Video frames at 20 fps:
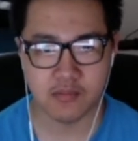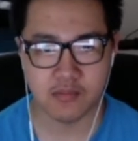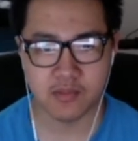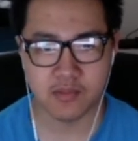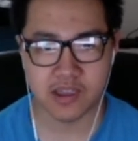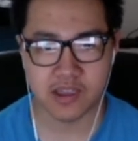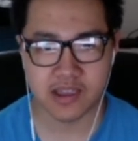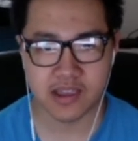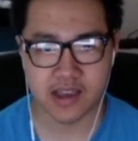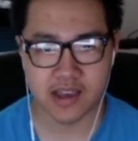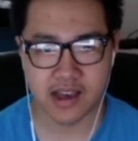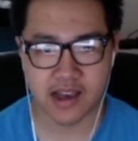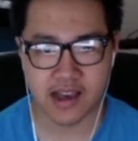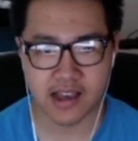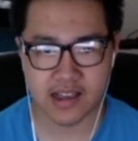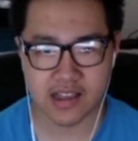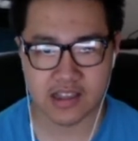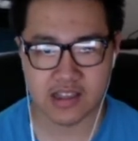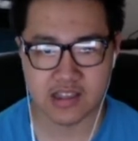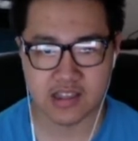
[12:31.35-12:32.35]

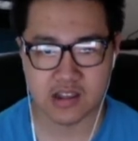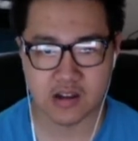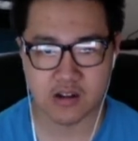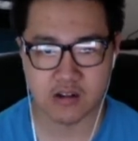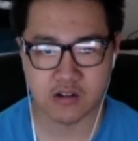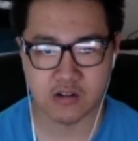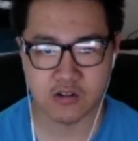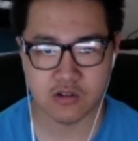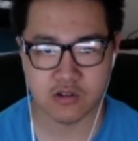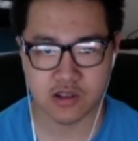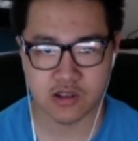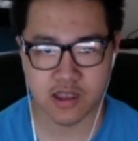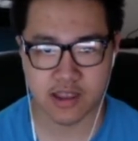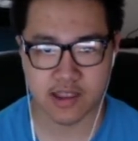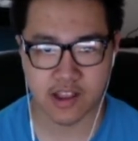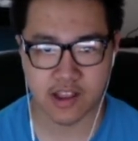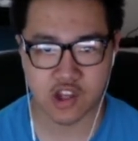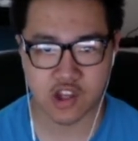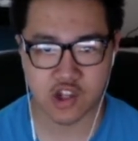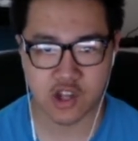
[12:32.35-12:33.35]
because there's an
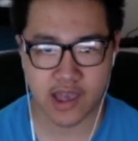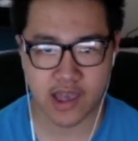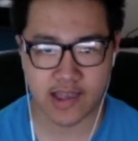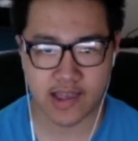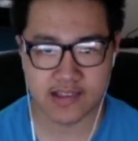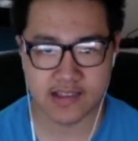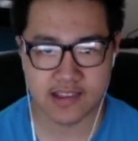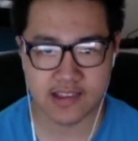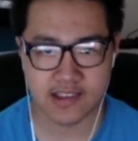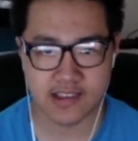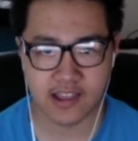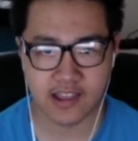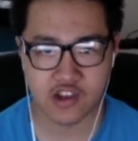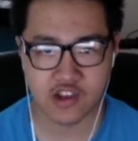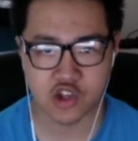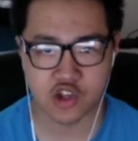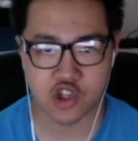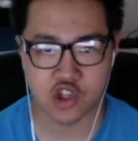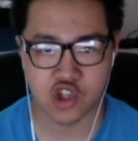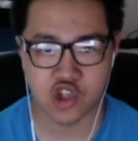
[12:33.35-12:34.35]
extra S and an
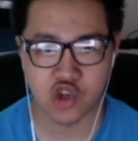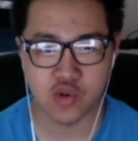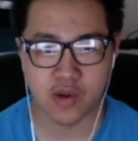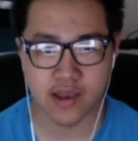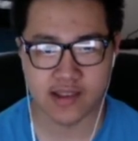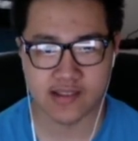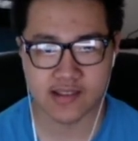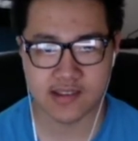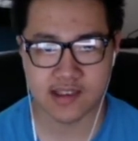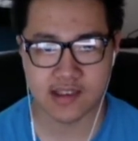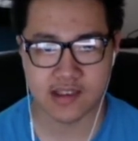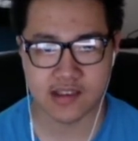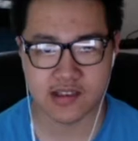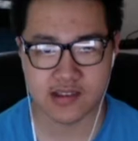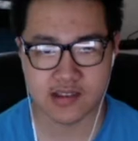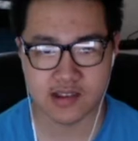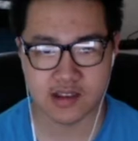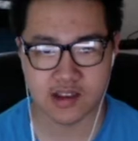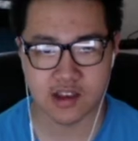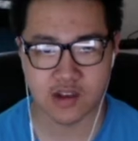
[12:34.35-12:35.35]
extra 2
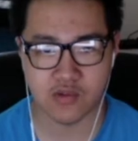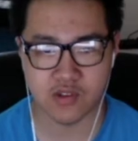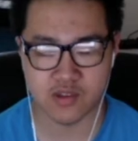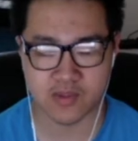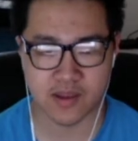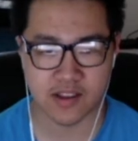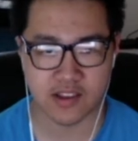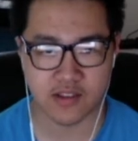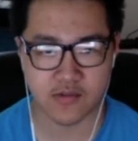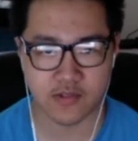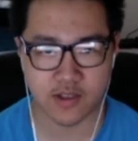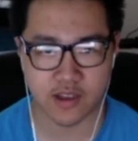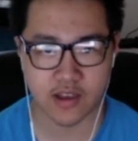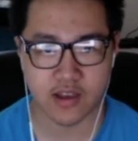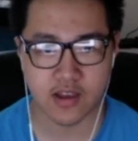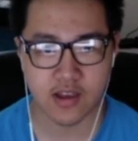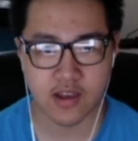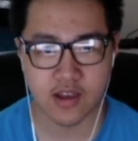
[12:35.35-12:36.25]
S's respectively.